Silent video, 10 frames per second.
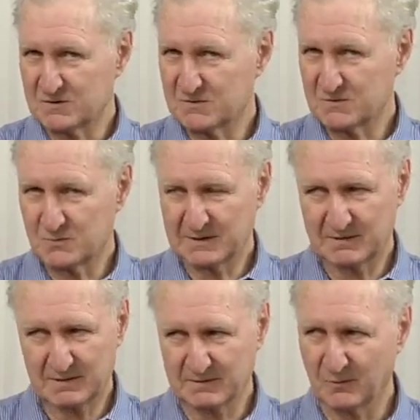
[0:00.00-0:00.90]
swing
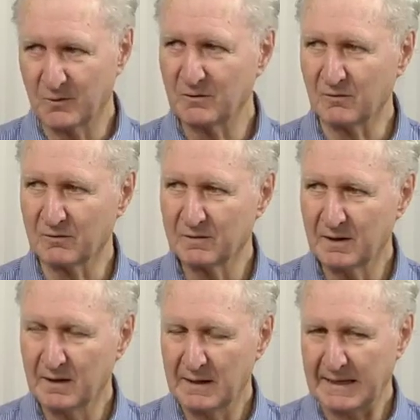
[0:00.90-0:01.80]
around the world
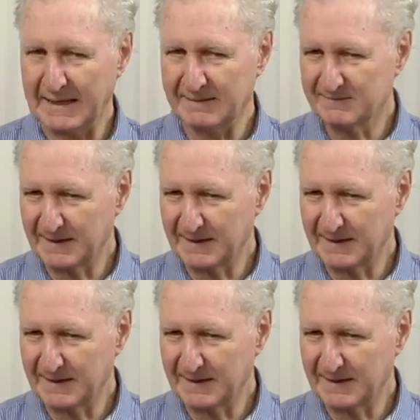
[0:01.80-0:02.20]
and